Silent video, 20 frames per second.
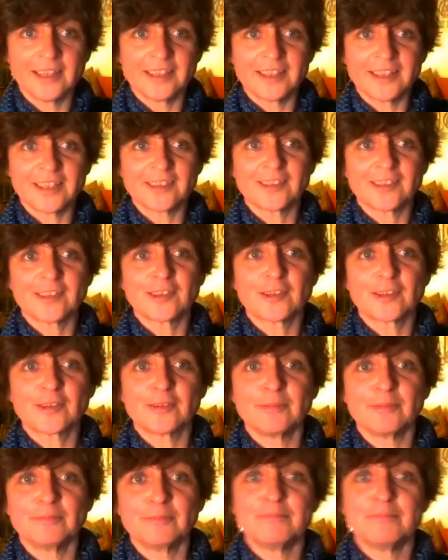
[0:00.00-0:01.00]
This is,
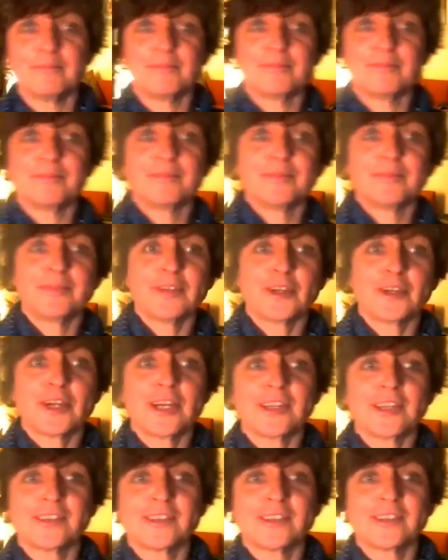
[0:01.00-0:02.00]
you
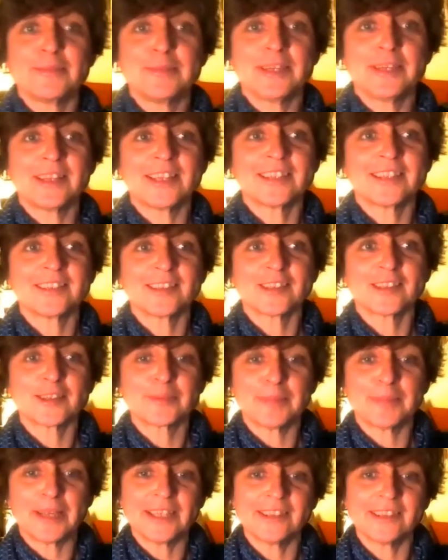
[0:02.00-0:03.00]
can't see me. This is
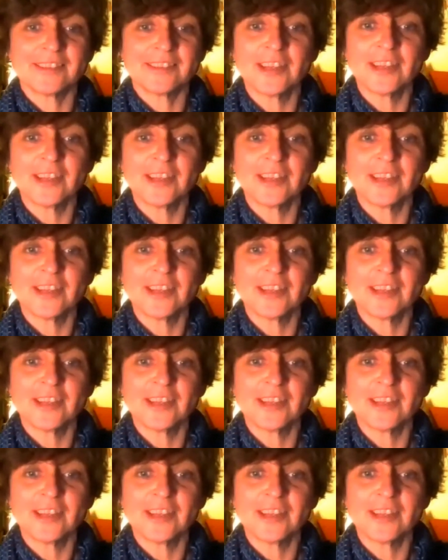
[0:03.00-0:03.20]
space.